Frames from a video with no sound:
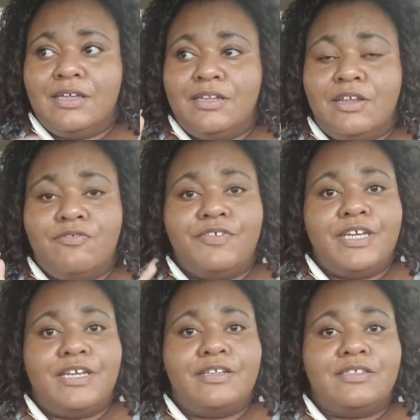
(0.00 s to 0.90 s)
don't
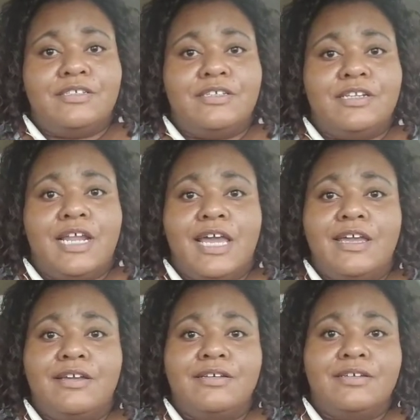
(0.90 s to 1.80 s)
forget to
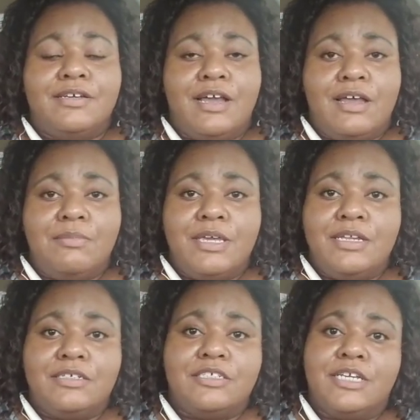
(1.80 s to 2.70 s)
like,
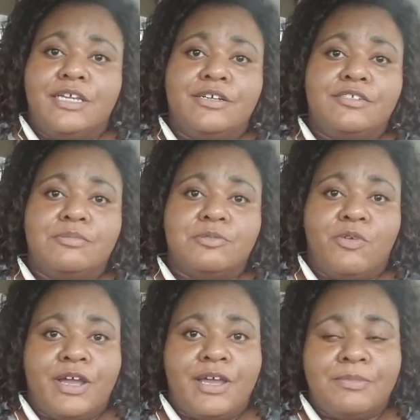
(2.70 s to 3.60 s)
comment, share,
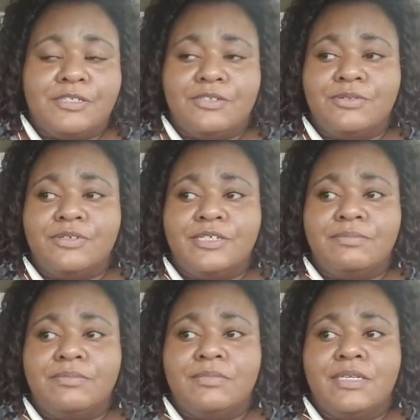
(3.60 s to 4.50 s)
subscribe my story.
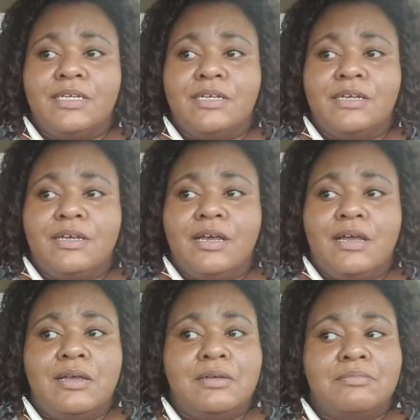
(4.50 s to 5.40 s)

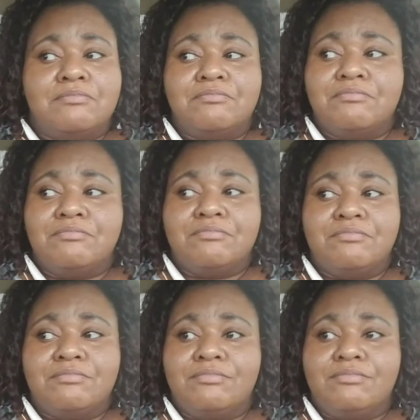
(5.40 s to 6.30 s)
Um,
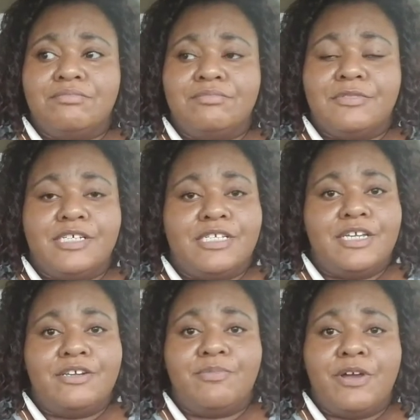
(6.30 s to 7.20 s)

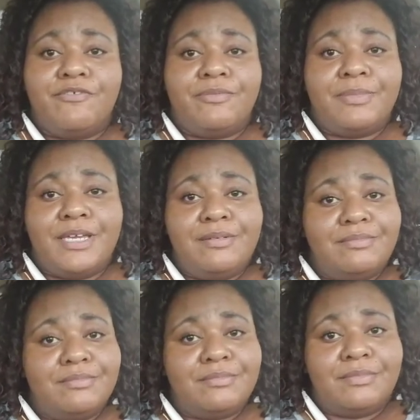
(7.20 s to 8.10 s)
continue to pray for me
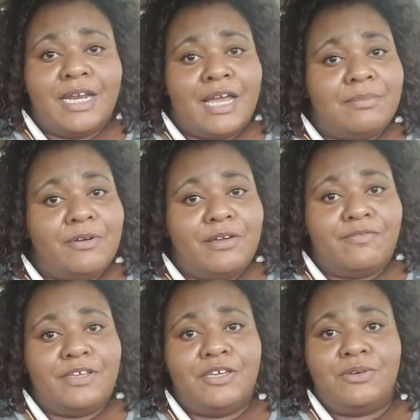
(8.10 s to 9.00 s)
and I pray
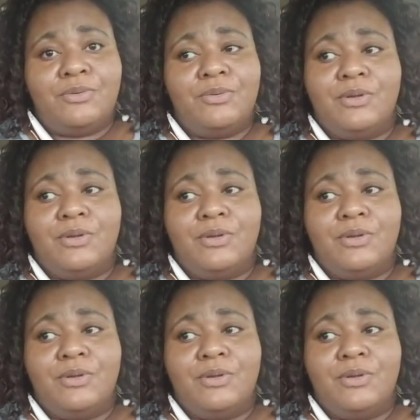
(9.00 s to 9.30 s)
for you.